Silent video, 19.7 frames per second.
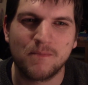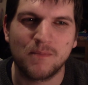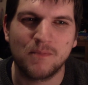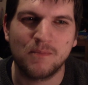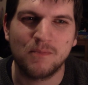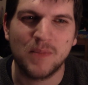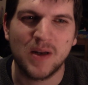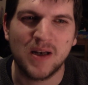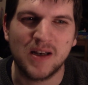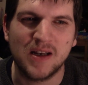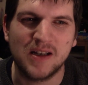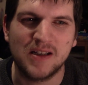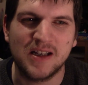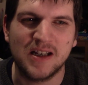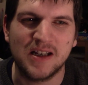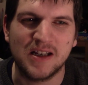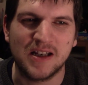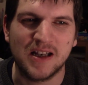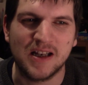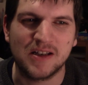meant they
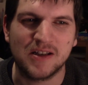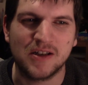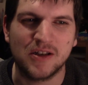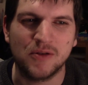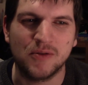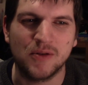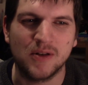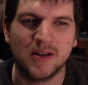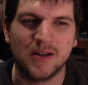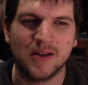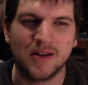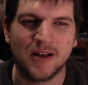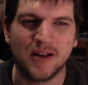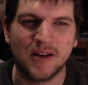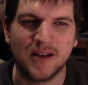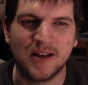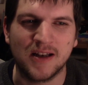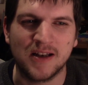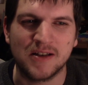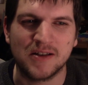didn't get to do a lot of the
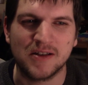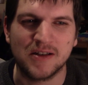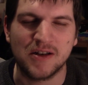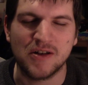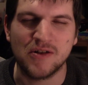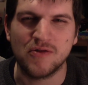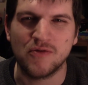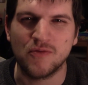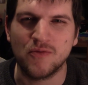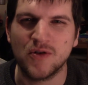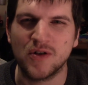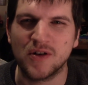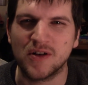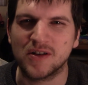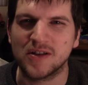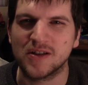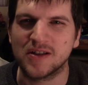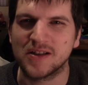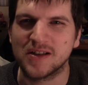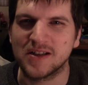things that you'd want
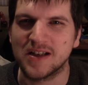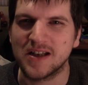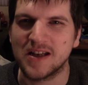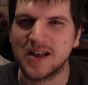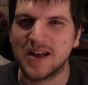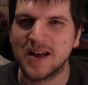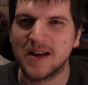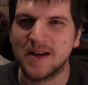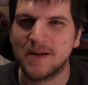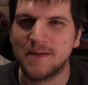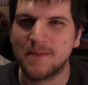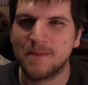to see